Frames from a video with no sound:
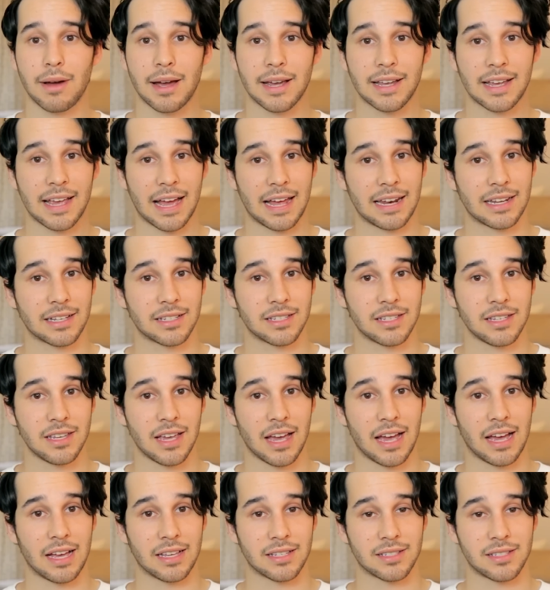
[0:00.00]
my Galaxy
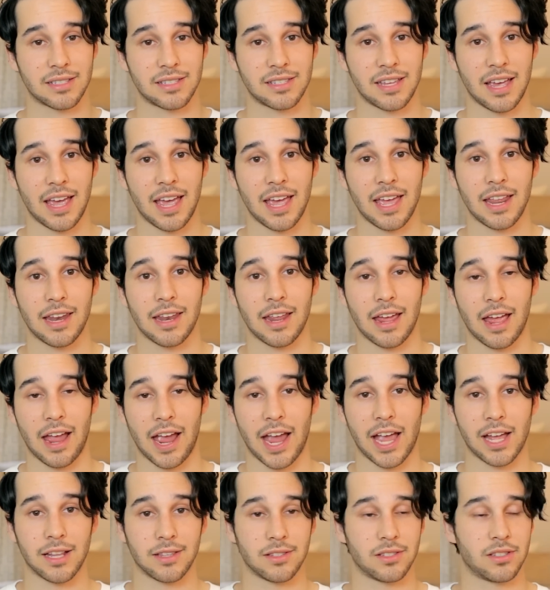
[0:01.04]
S10,
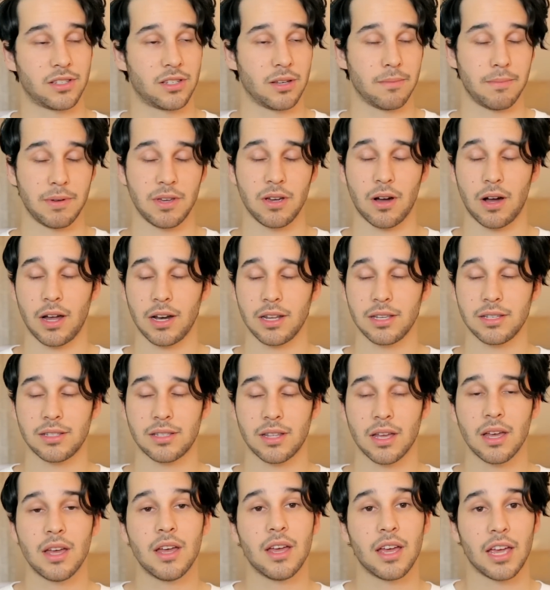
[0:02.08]
and to be honest,
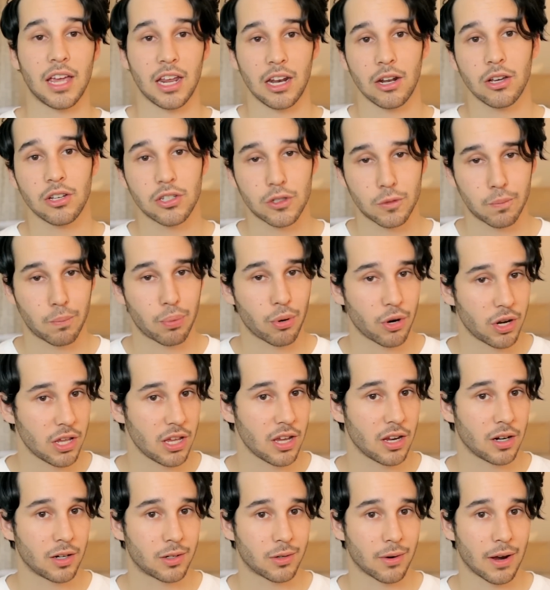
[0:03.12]
it looks pretty
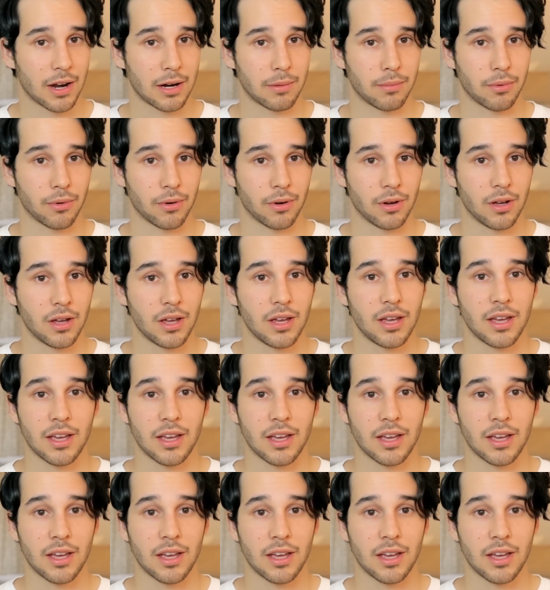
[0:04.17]
incredible.